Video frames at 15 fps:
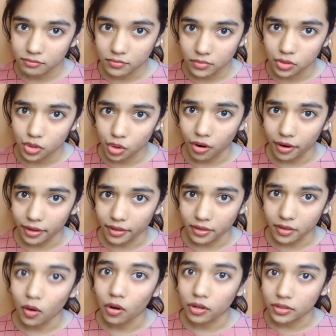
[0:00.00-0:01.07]
drawing or
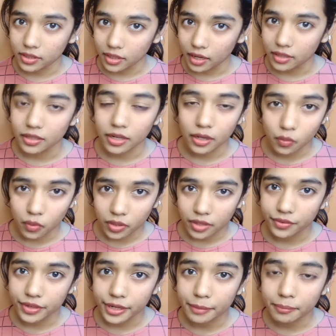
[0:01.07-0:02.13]
the coloring, whatever
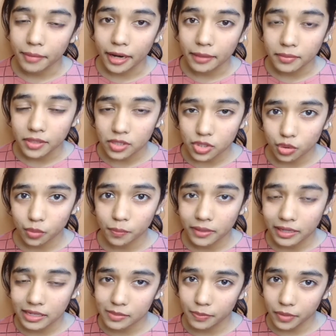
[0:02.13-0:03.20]
it might be. So please
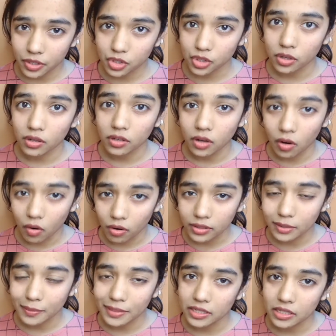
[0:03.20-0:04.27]
make sure all the
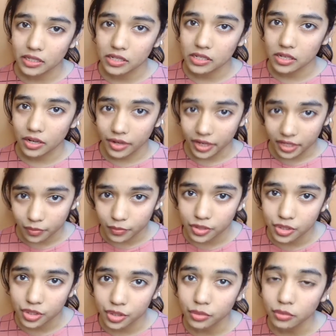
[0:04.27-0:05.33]
materials are ready with
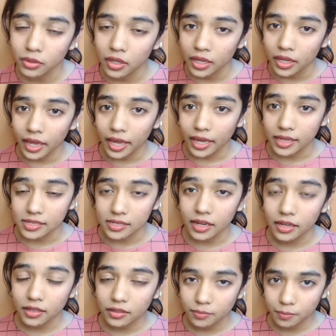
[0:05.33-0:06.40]
you, and then
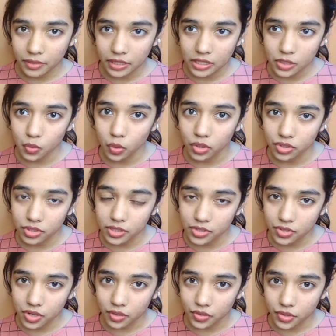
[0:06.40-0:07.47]
please watch the
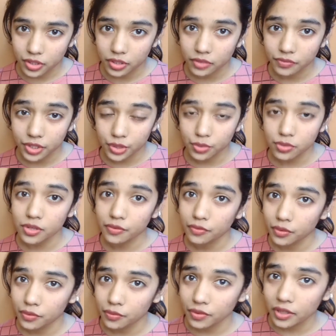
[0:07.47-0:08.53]
instructional videos. If you
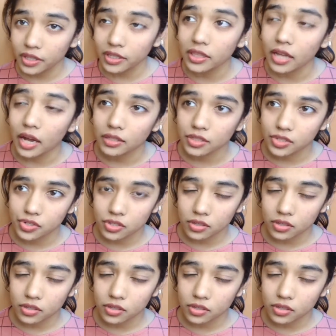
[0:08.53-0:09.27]
feel that this